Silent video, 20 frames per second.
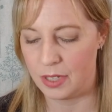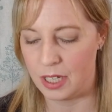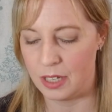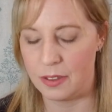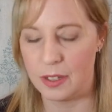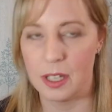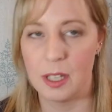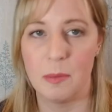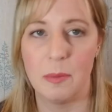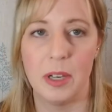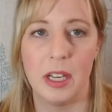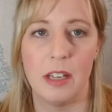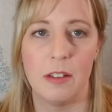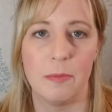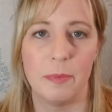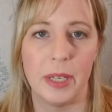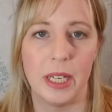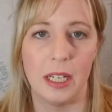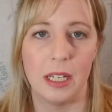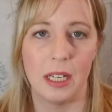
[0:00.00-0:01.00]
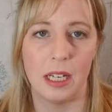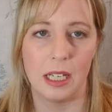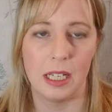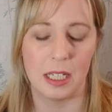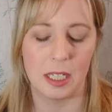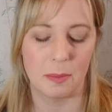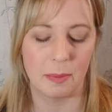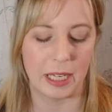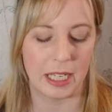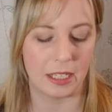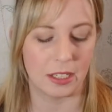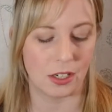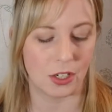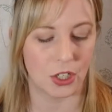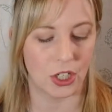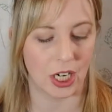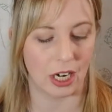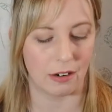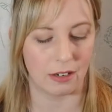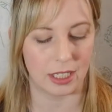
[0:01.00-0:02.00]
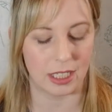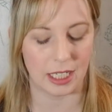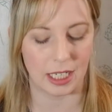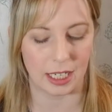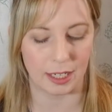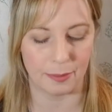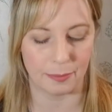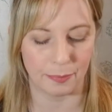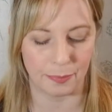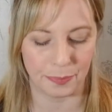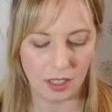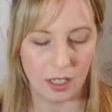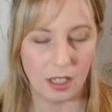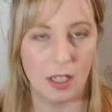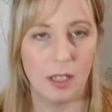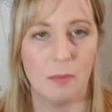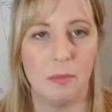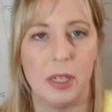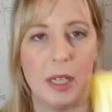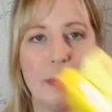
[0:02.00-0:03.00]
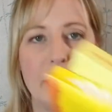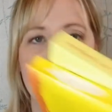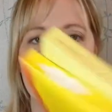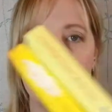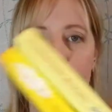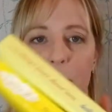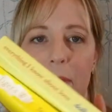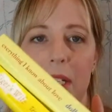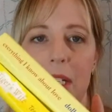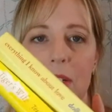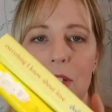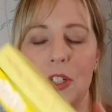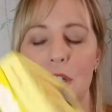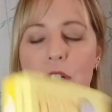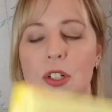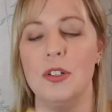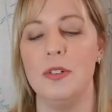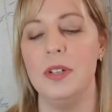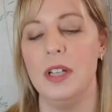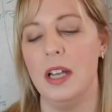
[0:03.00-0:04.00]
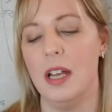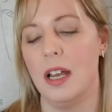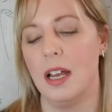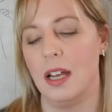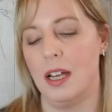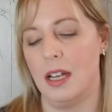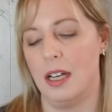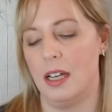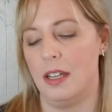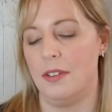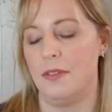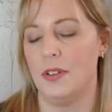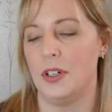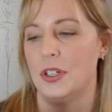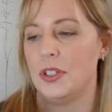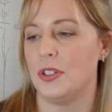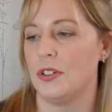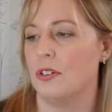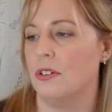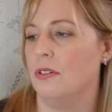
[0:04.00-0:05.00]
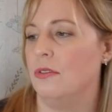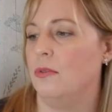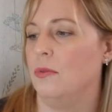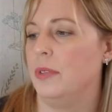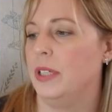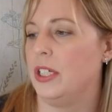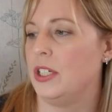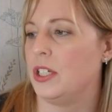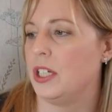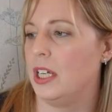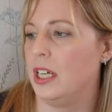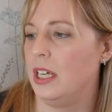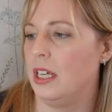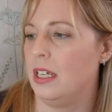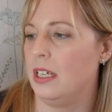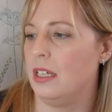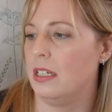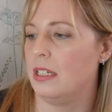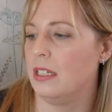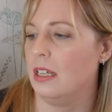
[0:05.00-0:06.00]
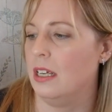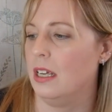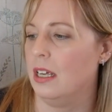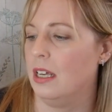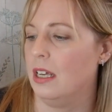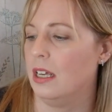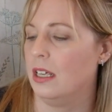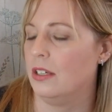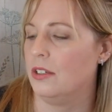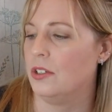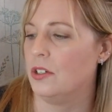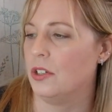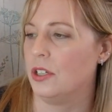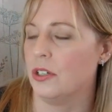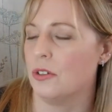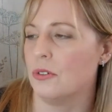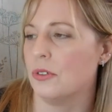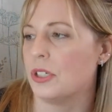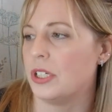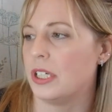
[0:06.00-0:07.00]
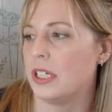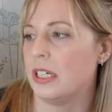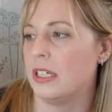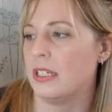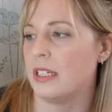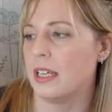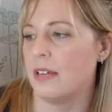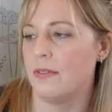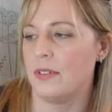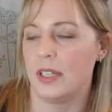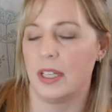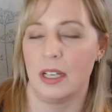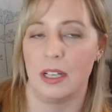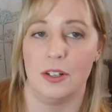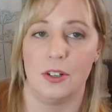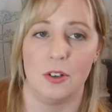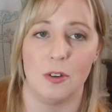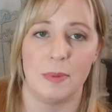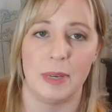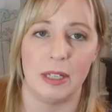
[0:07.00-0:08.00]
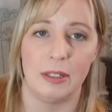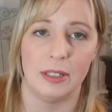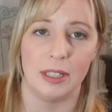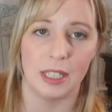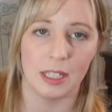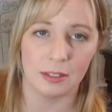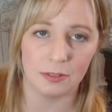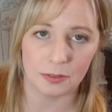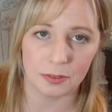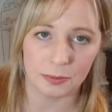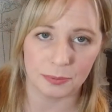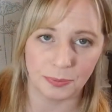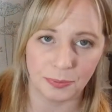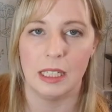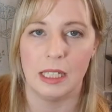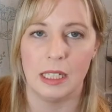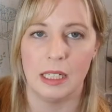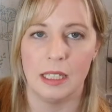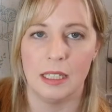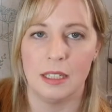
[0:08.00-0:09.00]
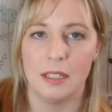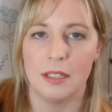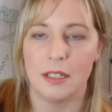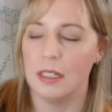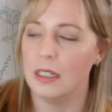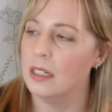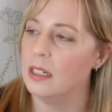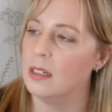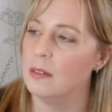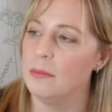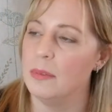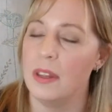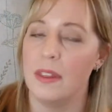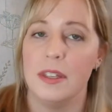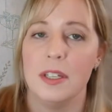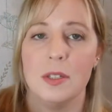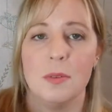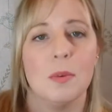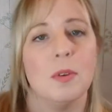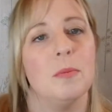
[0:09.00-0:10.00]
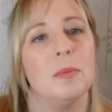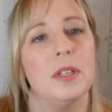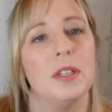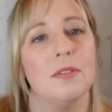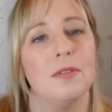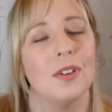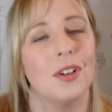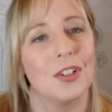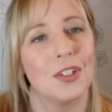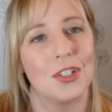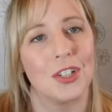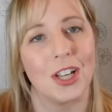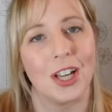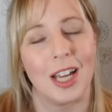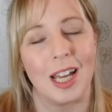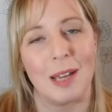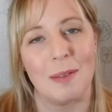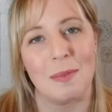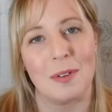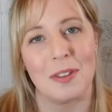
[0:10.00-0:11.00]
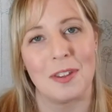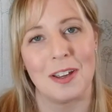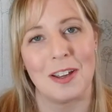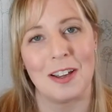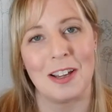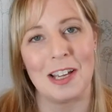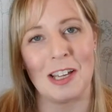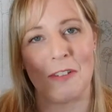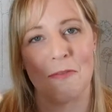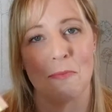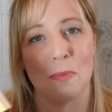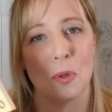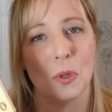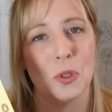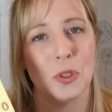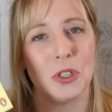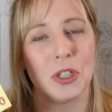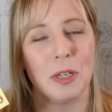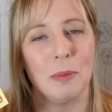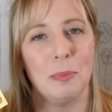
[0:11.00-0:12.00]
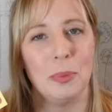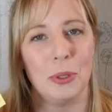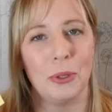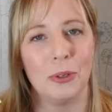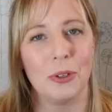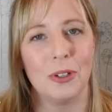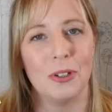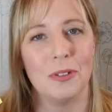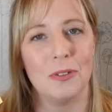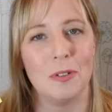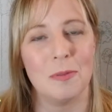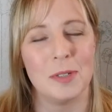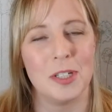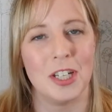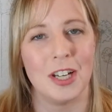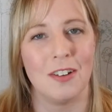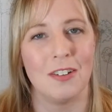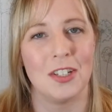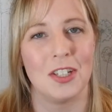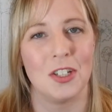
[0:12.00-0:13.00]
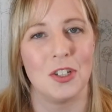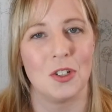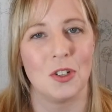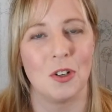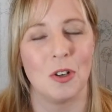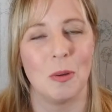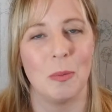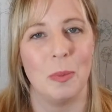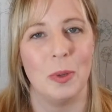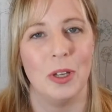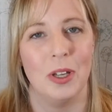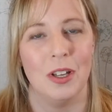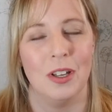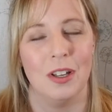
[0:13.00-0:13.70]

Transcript: I think it might have been an independent charity. But I picked up these two, uh, the first of which is Dolly Alderton's Everything I Know About Love. And um, this won't be the first time that I have bought a book from a charity shop